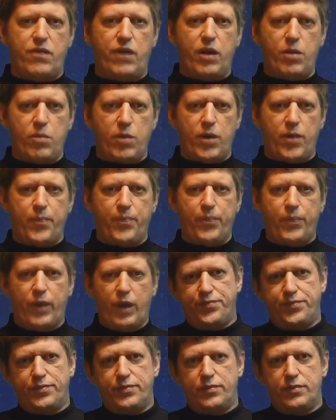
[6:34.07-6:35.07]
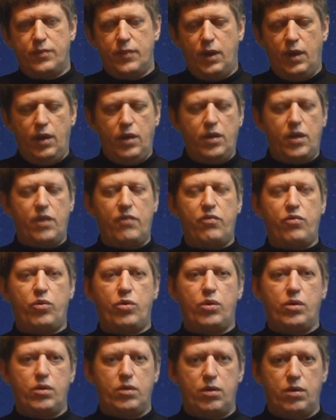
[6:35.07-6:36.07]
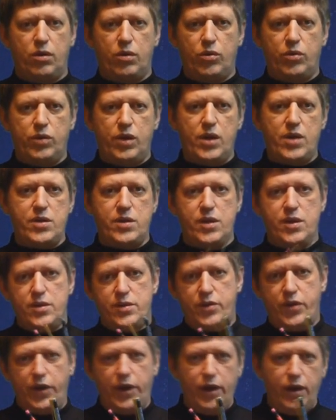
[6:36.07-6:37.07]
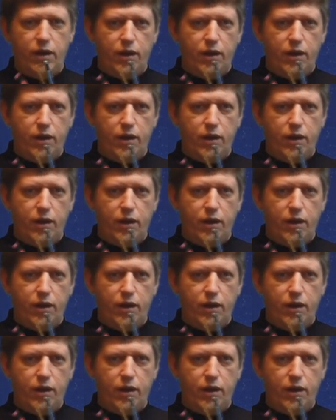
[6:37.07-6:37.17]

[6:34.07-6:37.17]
that are needed to be added to pencils.